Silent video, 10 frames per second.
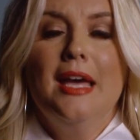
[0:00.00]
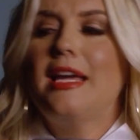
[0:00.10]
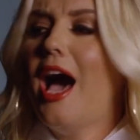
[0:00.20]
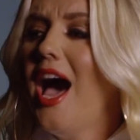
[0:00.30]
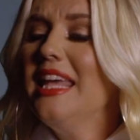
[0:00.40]

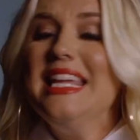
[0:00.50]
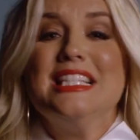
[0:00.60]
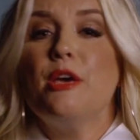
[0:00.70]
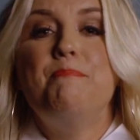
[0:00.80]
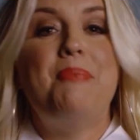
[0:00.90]
God
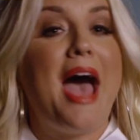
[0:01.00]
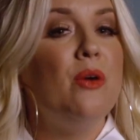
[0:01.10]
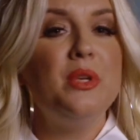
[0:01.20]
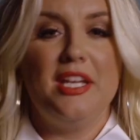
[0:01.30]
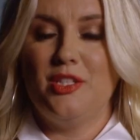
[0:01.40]
is
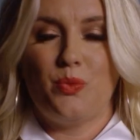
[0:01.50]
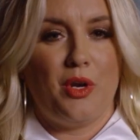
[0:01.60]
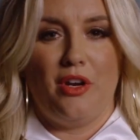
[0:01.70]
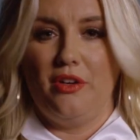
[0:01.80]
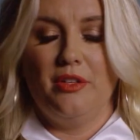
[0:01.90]
about His
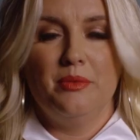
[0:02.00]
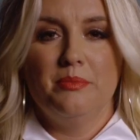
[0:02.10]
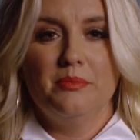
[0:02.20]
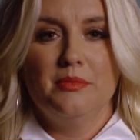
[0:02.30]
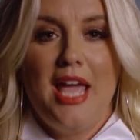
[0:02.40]
Word.
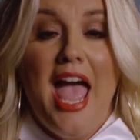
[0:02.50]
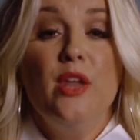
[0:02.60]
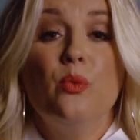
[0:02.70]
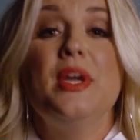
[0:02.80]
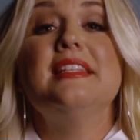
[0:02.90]

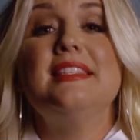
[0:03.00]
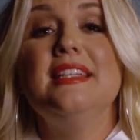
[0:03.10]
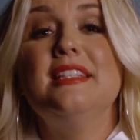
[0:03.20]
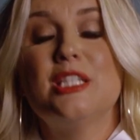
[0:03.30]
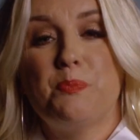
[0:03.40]
And we see
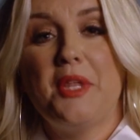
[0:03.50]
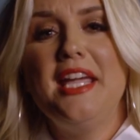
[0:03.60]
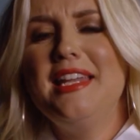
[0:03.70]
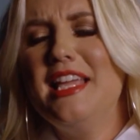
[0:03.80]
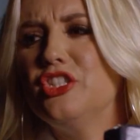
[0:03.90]

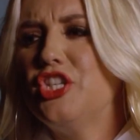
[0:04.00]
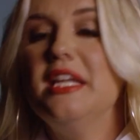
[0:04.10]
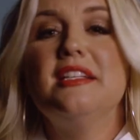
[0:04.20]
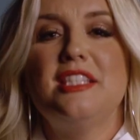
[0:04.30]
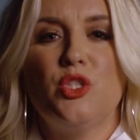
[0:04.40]
displayed in
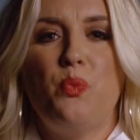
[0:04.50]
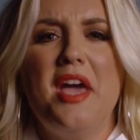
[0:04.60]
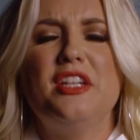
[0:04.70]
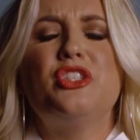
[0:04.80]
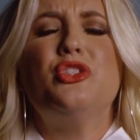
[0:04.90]
Genesis
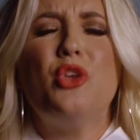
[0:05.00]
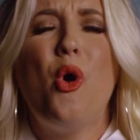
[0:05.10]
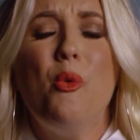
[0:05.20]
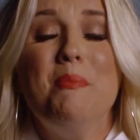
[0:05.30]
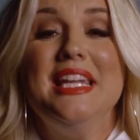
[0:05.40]
1
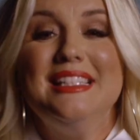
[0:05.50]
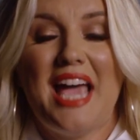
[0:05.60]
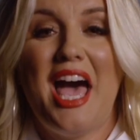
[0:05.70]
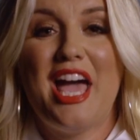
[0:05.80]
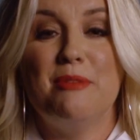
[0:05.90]
so many
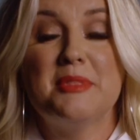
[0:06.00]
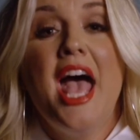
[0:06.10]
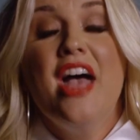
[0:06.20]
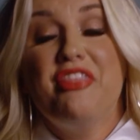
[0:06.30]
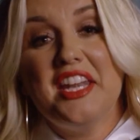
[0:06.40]
times
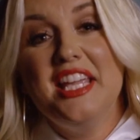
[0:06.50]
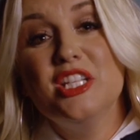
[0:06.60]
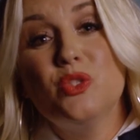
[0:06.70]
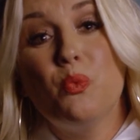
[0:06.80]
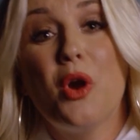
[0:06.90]
that
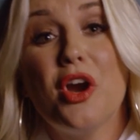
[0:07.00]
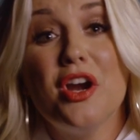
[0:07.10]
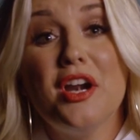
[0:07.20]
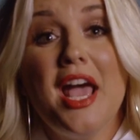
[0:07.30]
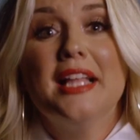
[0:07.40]
His
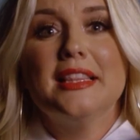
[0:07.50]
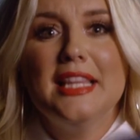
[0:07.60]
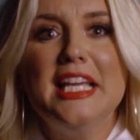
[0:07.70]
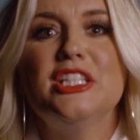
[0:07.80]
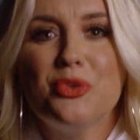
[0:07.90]
Word
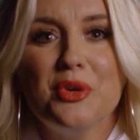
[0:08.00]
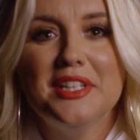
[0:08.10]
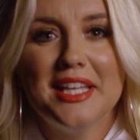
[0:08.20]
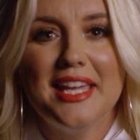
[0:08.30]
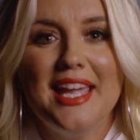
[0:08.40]

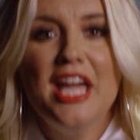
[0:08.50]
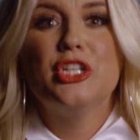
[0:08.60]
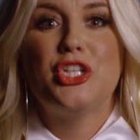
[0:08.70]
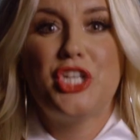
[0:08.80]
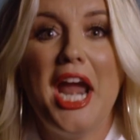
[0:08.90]
literally
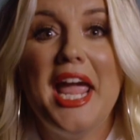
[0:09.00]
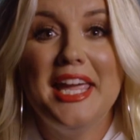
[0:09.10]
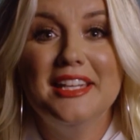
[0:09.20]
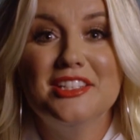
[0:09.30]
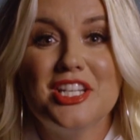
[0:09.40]

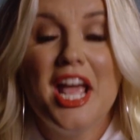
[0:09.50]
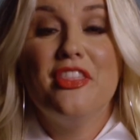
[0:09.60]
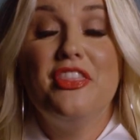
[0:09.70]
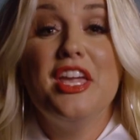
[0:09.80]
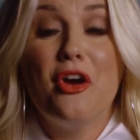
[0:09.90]

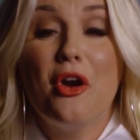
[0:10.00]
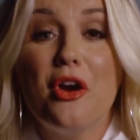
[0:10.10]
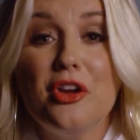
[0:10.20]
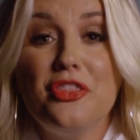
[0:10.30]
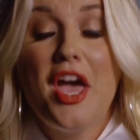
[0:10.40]
changed the
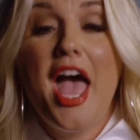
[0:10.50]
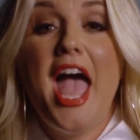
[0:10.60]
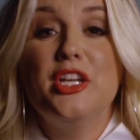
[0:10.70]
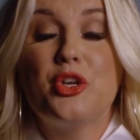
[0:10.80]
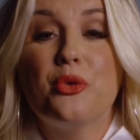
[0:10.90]
earth
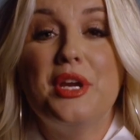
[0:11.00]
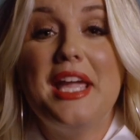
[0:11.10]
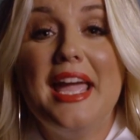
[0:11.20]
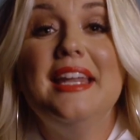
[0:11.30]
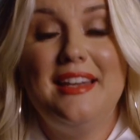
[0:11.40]
and
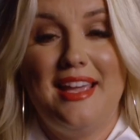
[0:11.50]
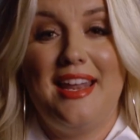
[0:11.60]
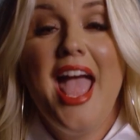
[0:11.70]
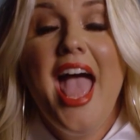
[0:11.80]
created it.